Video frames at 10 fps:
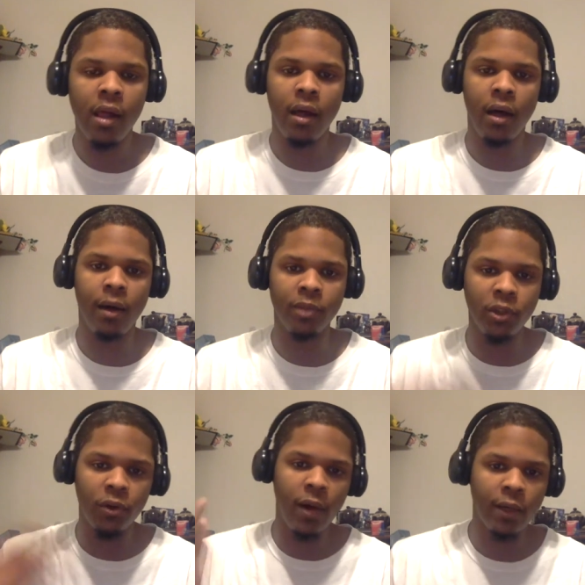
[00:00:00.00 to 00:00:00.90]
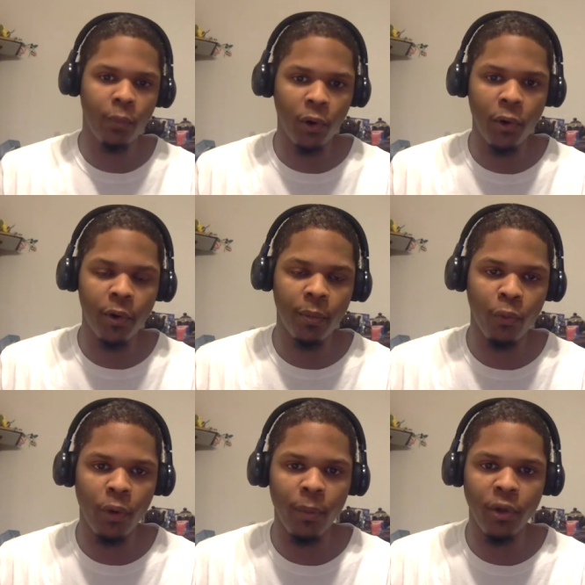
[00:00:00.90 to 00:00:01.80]
Um, still gonna have to work on the
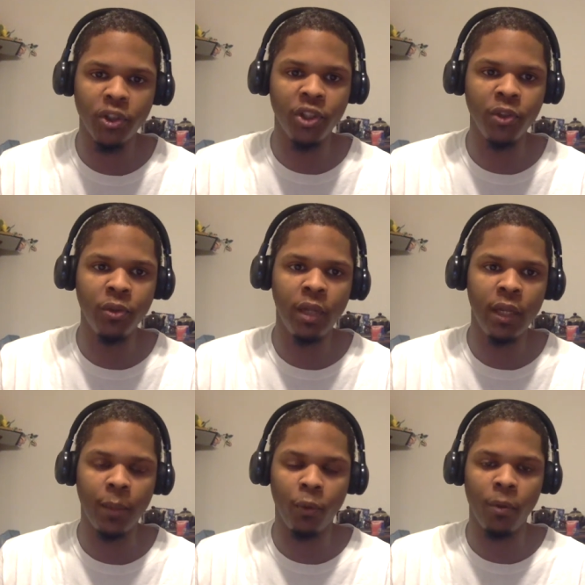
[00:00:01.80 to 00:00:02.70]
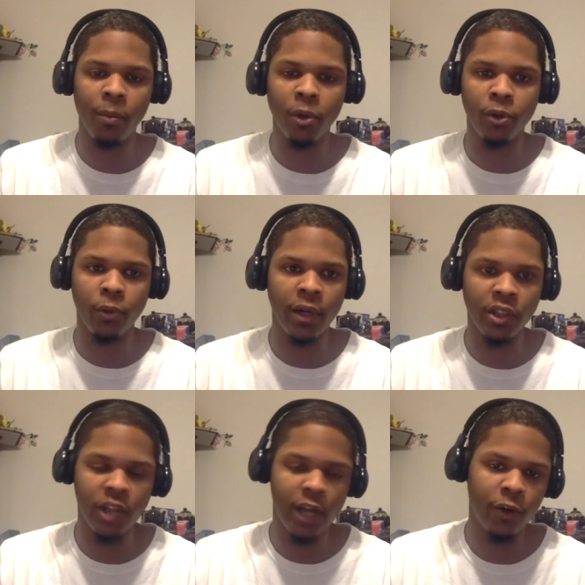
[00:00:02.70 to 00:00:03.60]
perimeter shooting and the perimeter three and
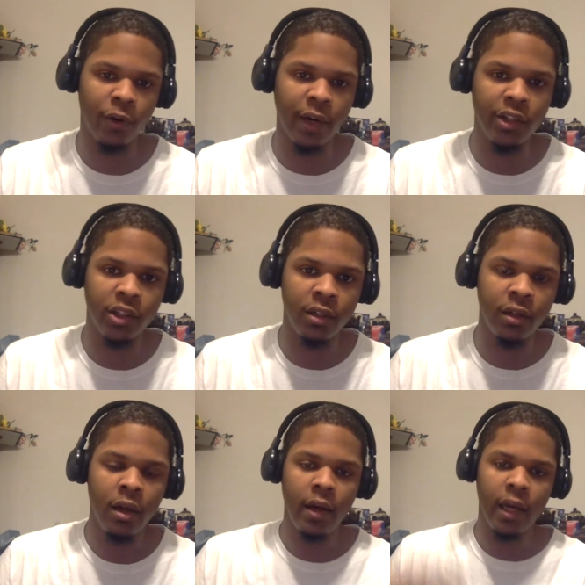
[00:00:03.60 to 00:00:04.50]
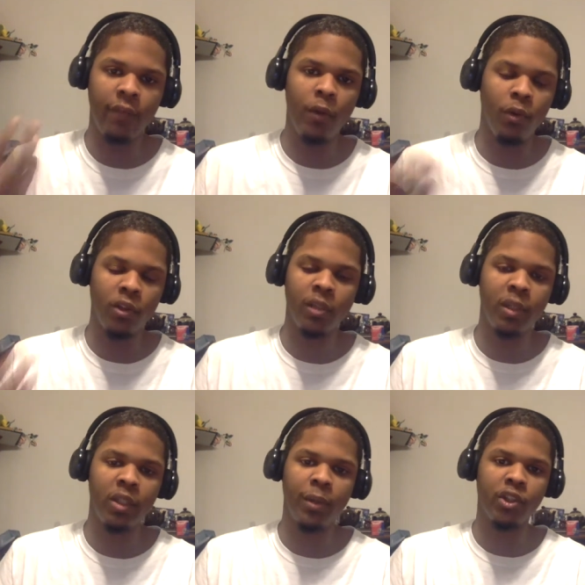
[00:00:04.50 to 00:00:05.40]
shot creation if he wants to be
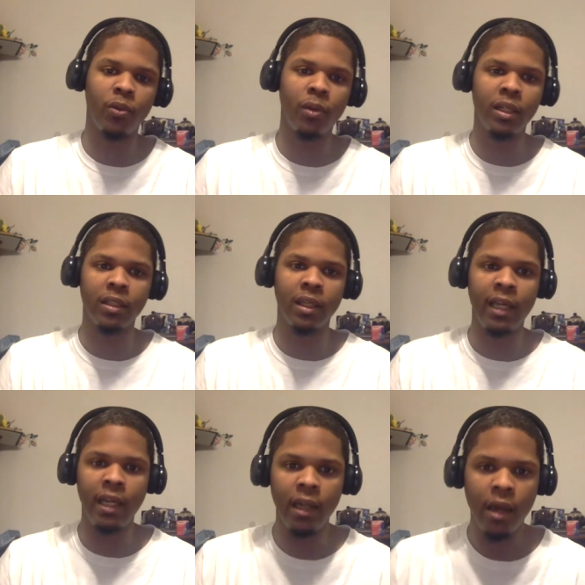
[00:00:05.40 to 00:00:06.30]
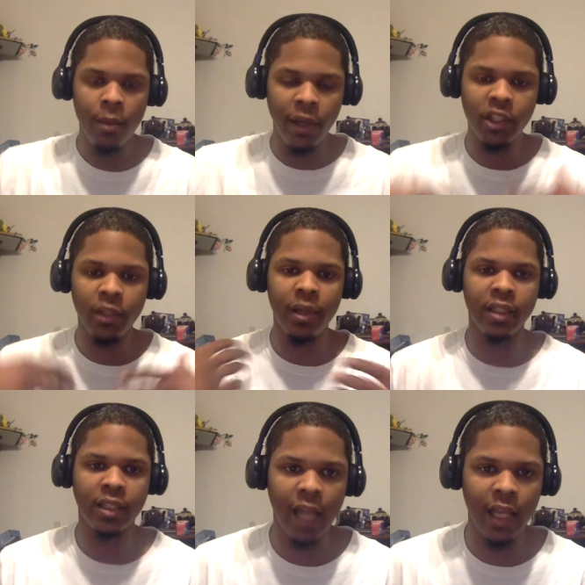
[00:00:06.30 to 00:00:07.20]
special in his league. But he should be a
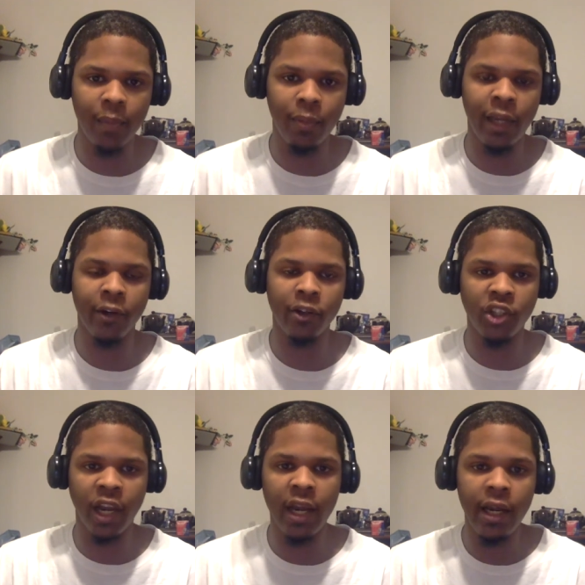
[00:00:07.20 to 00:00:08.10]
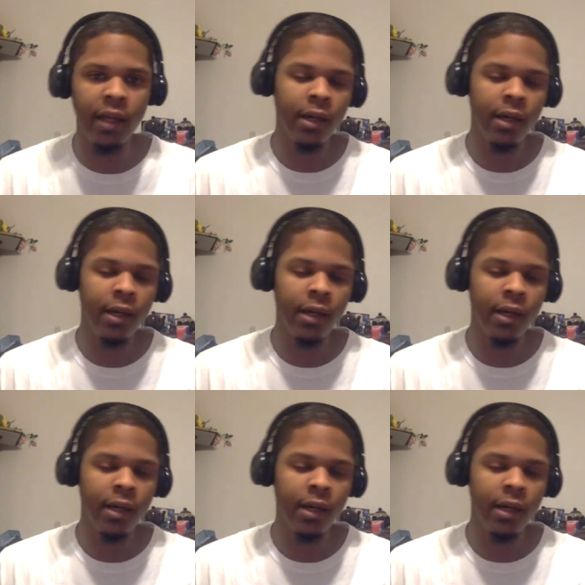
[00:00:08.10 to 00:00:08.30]
solid player. Shai